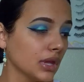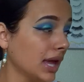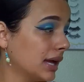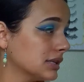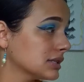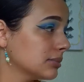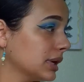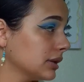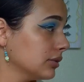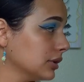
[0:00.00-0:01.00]
And
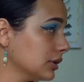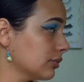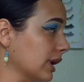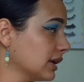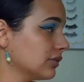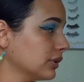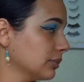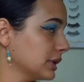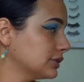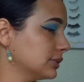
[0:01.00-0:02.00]
my little girl ran off with
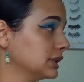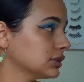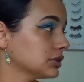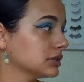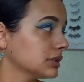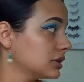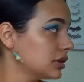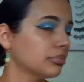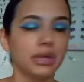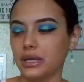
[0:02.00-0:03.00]
my tweezers. I saw
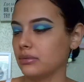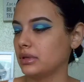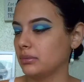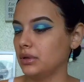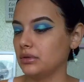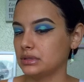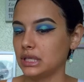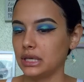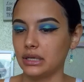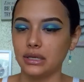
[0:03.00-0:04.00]
her playing with them the other
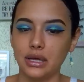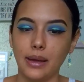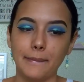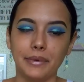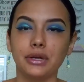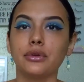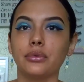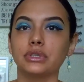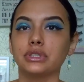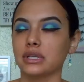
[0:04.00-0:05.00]
day, but I don't know
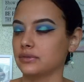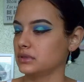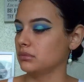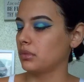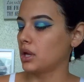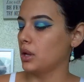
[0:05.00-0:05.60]
where she left them.